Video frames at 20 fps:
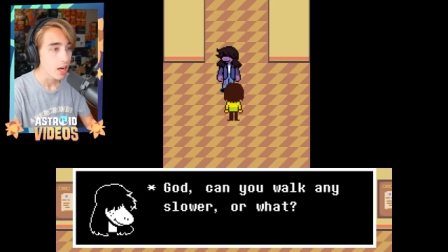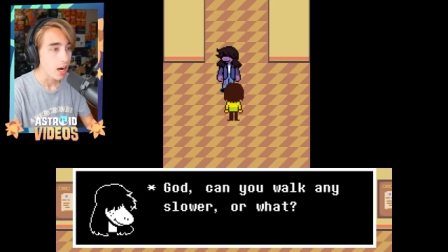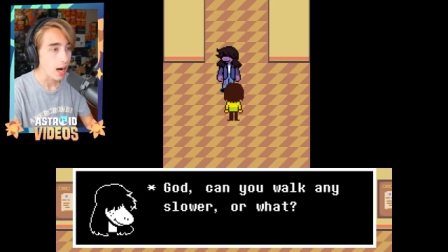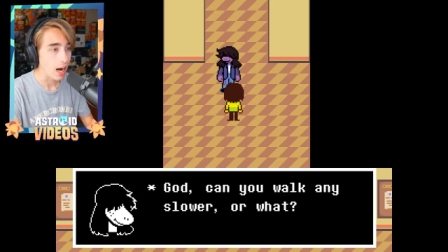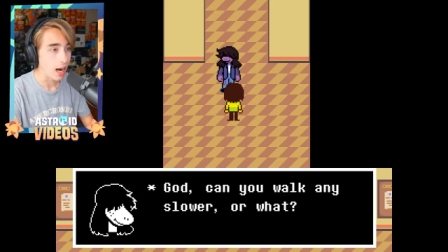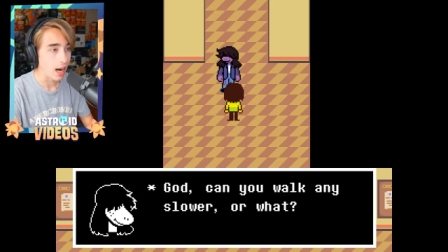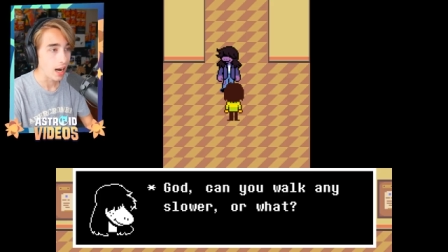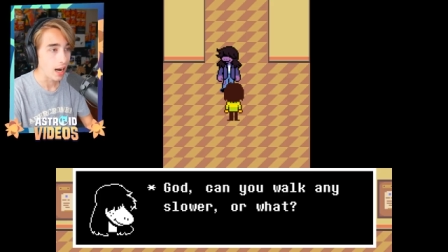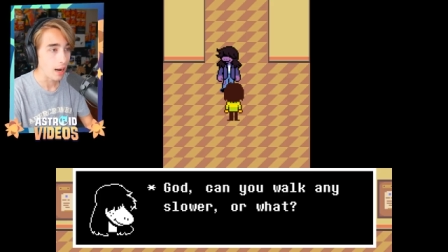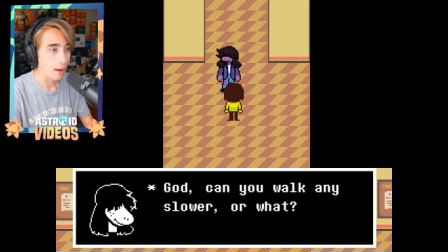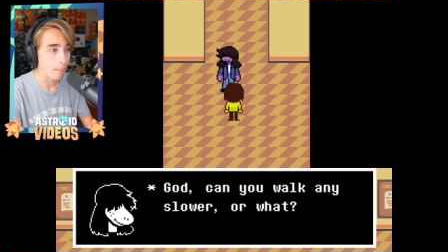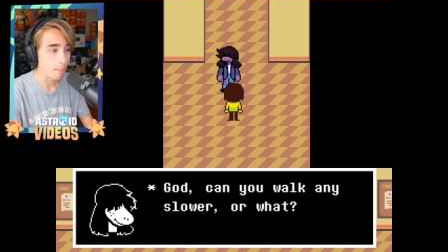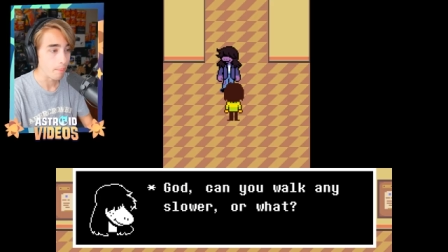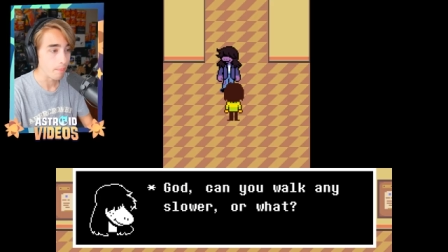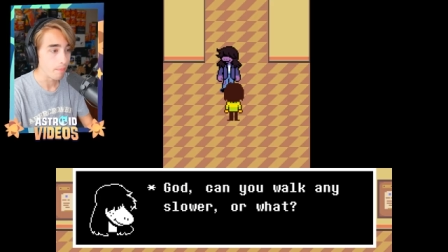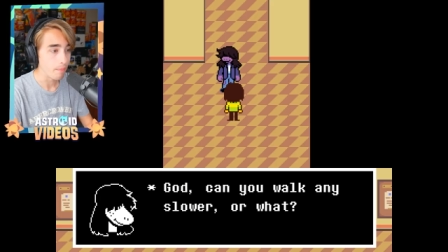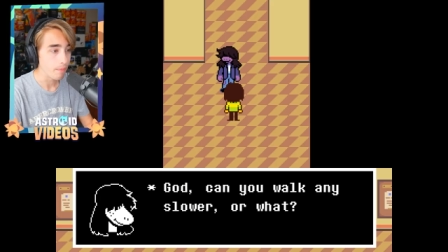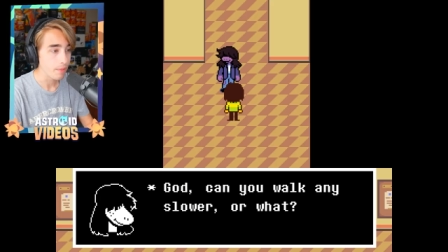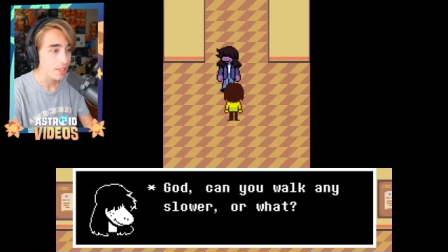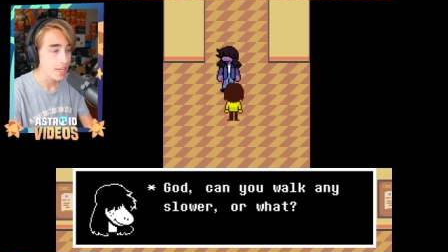
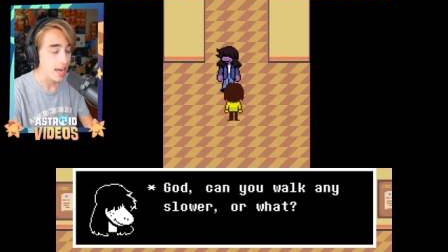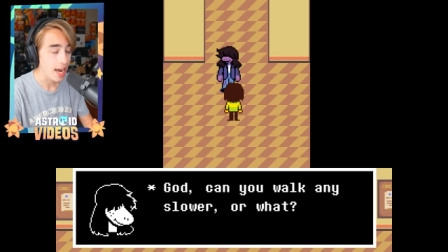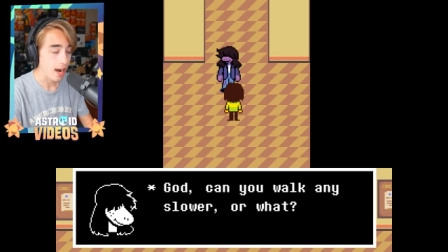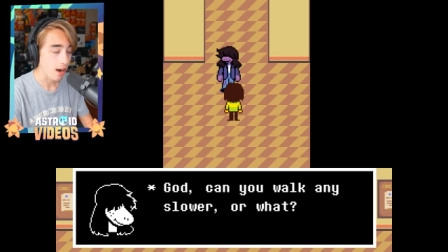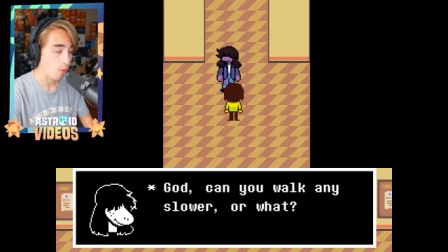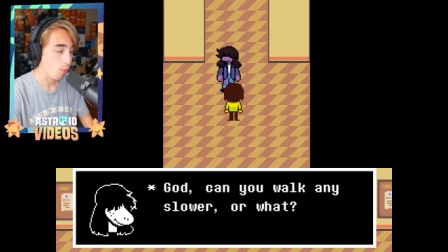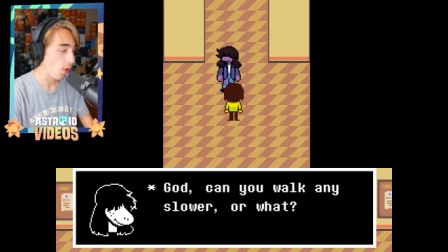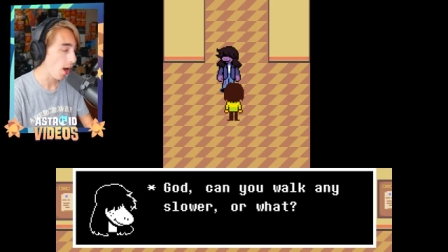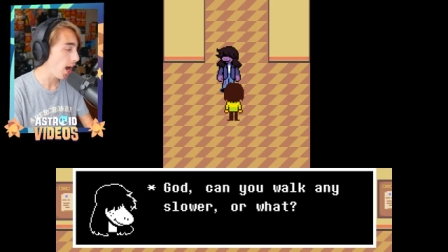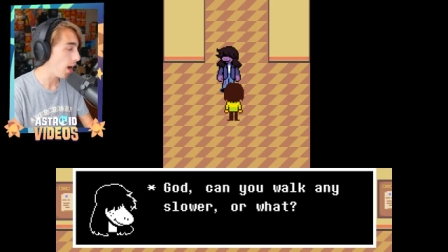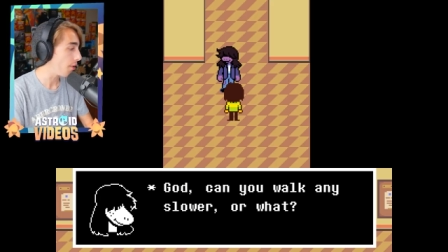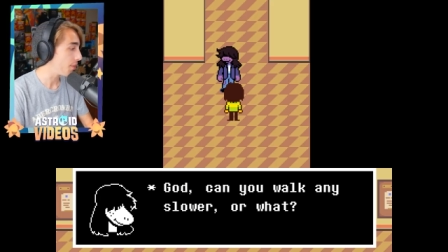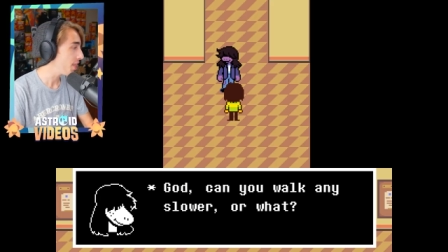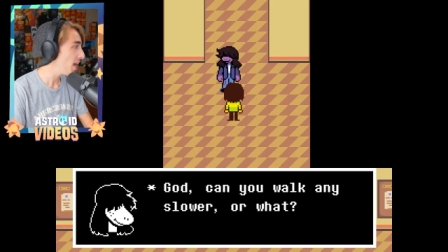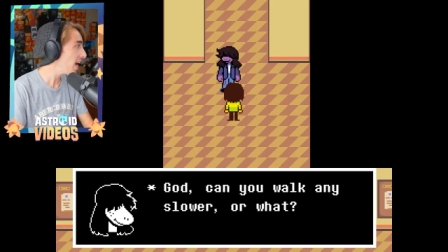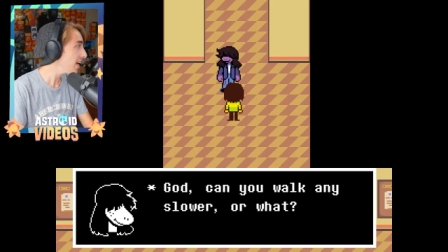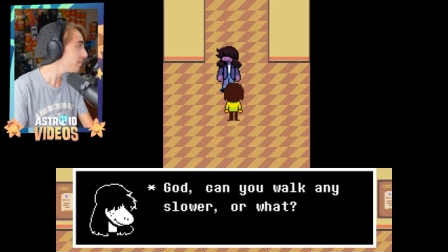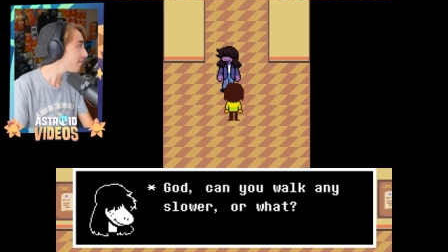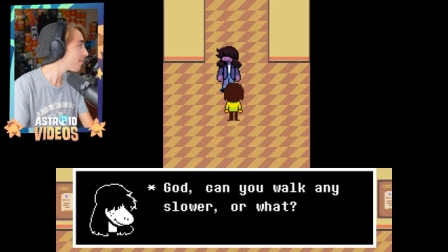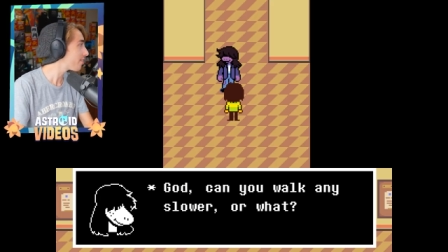Um, yeah. Wow,
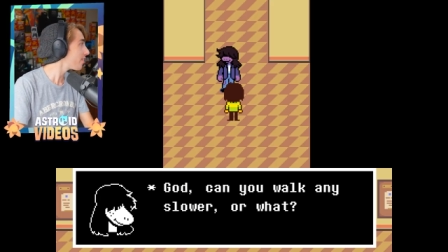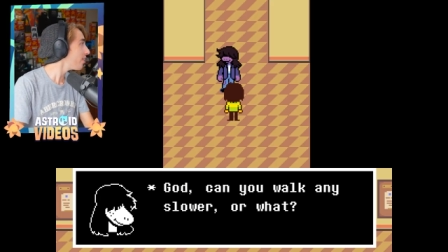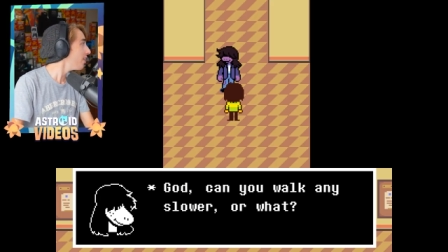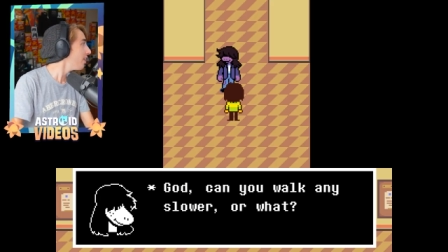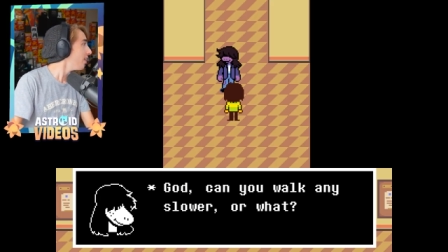that's